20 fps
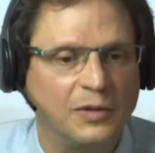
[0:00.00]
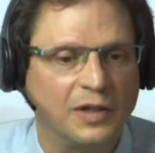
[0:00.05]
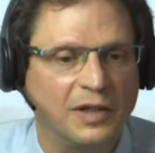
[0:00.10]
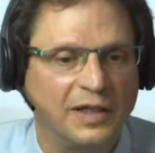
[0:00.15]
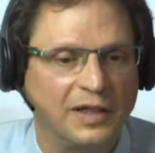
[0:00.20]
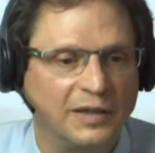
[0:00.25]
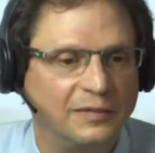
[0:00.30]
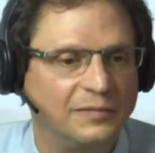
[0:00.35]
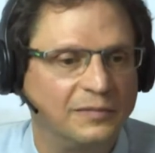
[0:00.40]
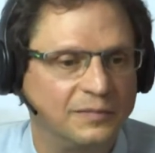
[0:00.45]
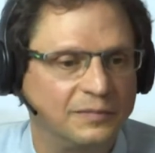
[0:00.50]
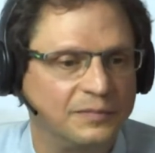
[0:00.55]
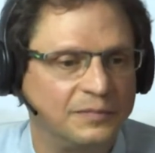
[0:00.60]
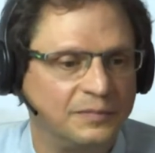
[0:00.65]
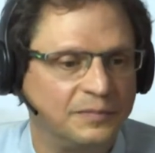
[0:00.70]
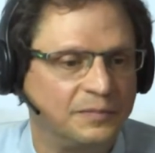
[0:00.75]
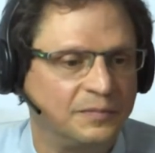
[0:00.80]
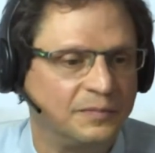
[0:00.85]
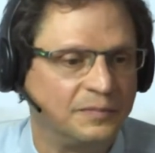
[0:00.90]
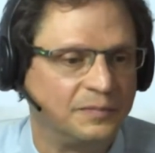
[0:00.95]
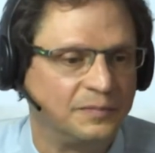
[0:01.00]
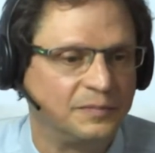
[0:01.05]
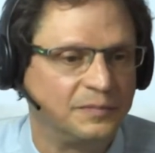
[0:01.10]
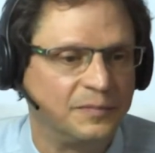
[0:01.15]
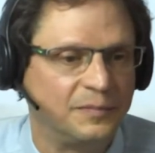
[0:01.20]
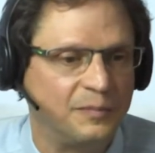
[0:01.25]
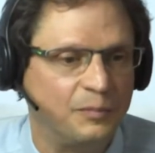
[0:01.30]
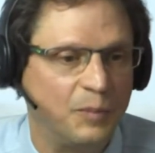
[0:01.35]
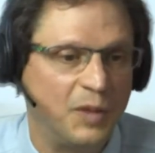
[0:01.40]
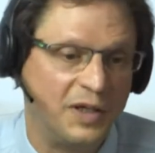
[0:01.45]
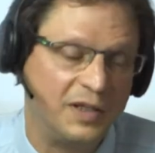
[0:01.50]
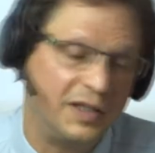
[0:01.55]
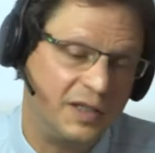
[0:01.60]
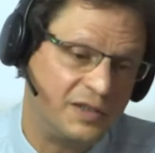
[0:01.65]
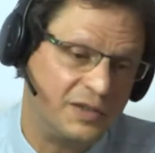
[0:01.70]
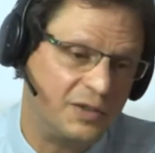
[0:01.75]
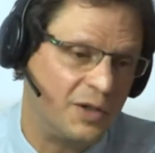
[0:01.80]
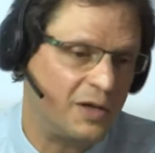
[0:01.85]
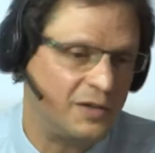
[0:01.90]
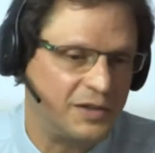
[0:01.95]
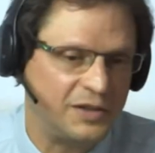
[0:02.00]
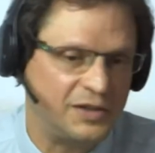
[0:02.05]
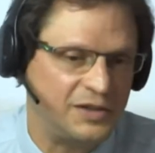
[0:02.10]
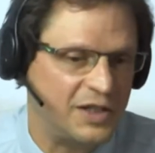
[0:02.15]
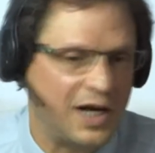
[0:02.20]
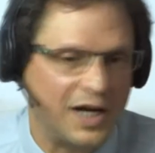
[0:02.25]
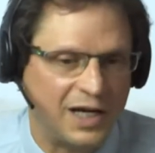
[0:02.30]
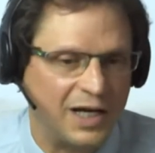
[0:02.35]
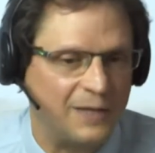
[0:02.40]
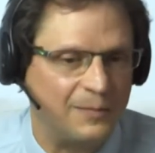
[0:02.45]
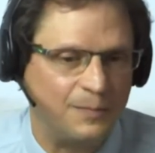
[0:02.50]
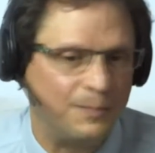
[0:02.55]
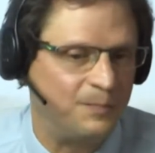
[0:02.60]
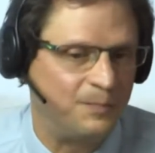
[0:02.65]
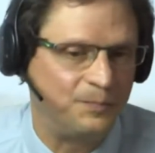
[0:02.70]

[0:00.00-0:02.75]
laying, but it's not the jackup